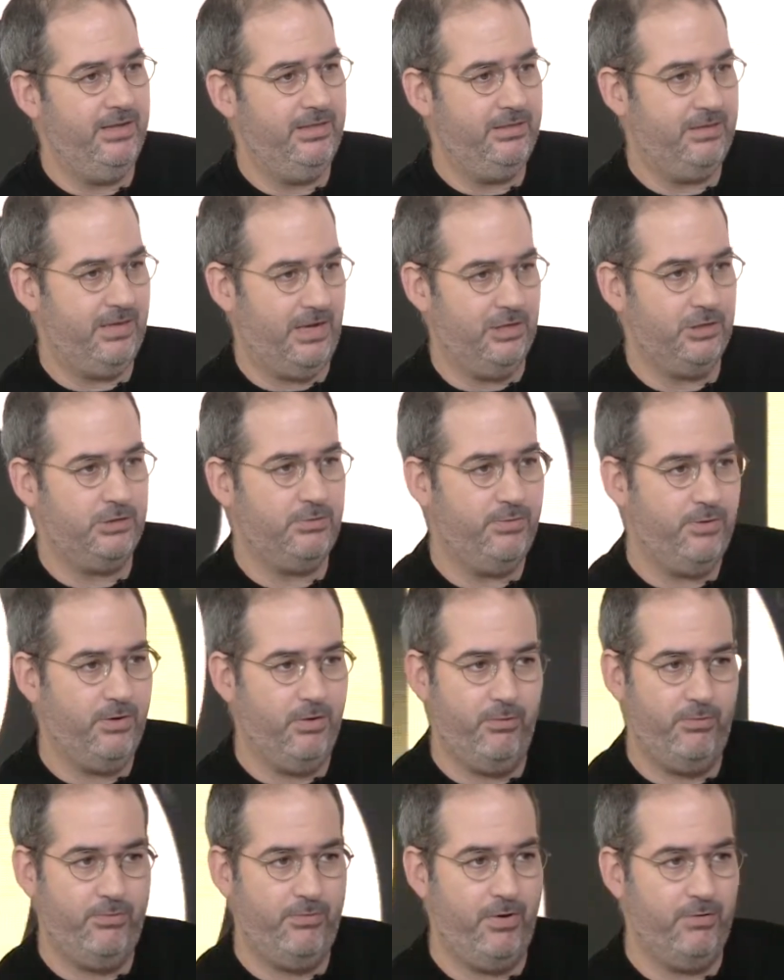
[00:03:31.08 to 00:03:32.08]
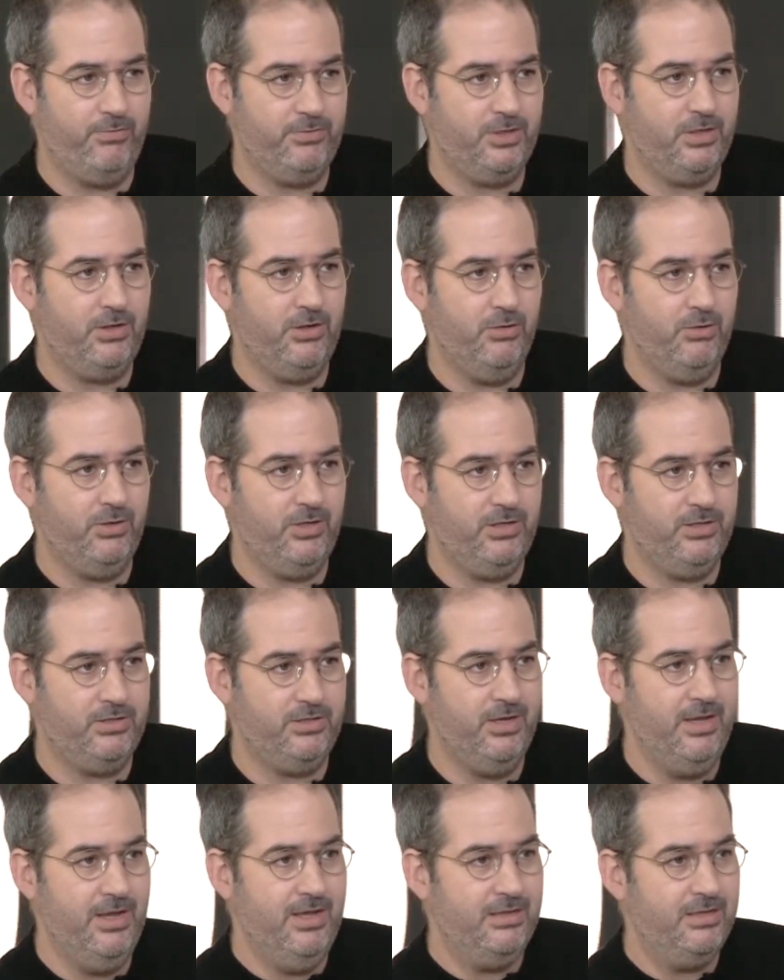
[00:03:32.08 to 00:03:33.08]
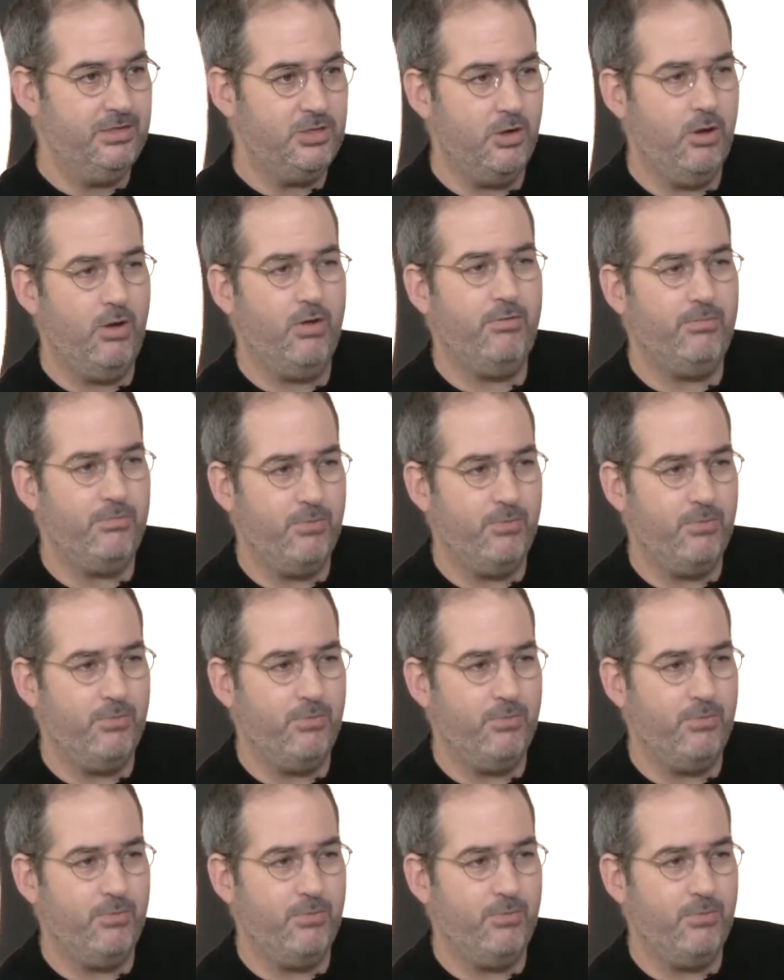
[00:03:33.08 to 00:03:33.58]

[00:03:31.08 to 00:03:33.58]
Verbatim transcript: transfer of securities. There's a lot of